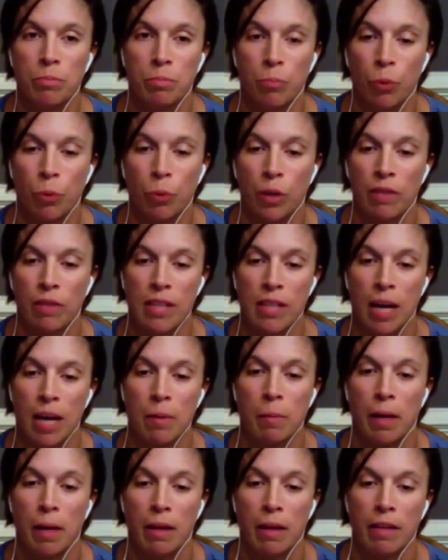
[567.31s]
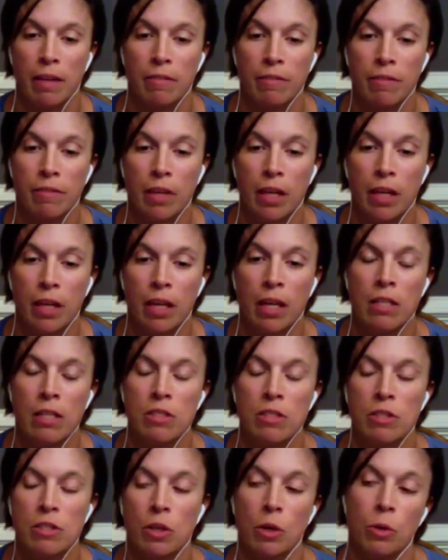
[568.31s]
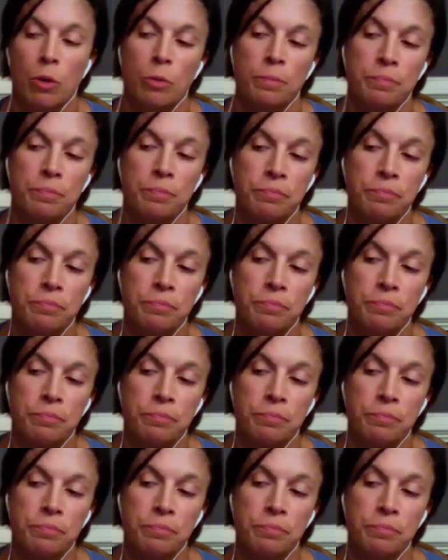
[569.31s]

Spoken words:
point of time in my life. So